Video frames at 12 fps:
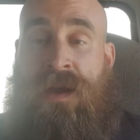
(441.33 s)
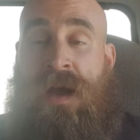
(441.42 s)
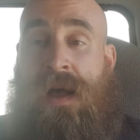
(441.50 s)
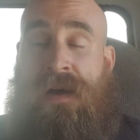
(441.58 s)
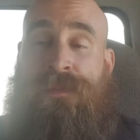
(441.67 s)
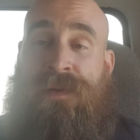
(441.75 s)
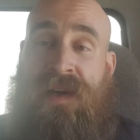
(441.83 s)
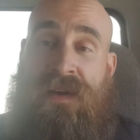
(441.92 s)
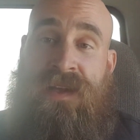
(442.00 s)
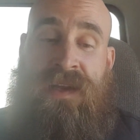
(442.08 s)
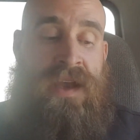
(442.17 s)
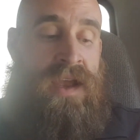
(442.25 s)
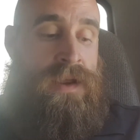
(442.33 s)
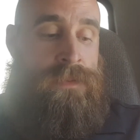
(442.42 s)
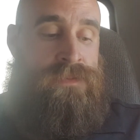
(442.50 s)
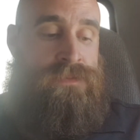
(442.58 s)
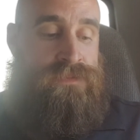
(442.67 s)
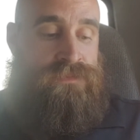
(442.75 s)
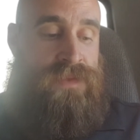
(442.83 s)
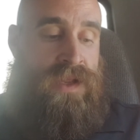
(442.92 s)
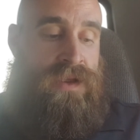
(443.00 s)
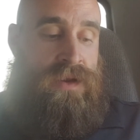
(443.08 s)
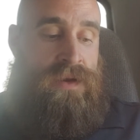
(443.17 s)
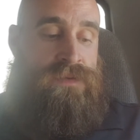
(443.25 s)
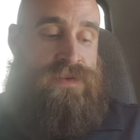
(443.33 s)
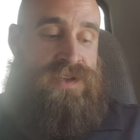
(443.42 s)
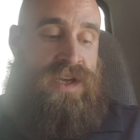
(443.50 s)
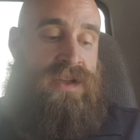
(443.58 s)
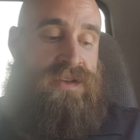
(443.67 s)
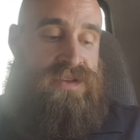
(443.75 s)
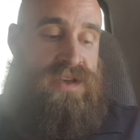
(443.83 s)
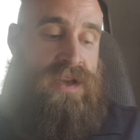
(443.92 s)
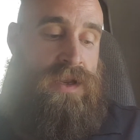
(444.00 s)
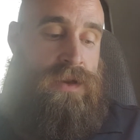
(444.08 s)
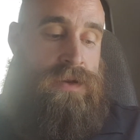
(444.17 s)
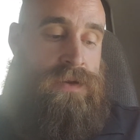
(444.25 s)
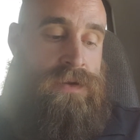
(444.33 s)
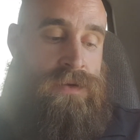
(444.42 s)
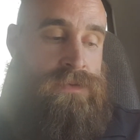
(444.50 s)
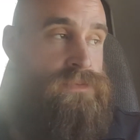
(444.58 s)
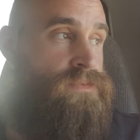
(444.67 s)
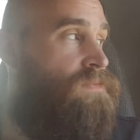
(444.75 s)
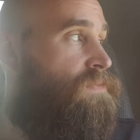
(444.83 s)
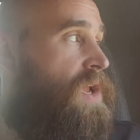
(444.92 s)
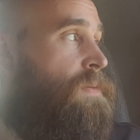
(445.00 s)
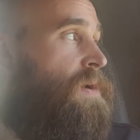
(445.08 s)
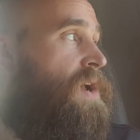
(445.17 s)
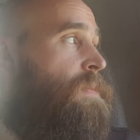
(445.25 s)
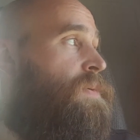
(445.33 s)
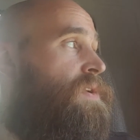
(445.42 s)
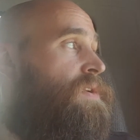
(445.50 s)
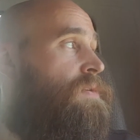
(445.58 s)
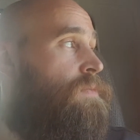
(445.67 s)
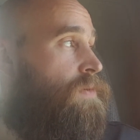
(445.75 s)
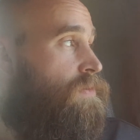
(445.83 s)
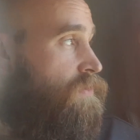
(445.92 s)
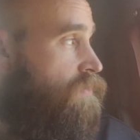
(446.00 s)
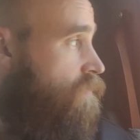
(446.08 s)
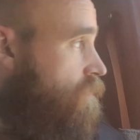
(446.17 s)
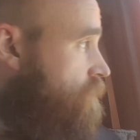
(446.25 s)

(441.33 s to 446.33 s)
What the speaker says: Player of the game for Tennessee, in my opinion, was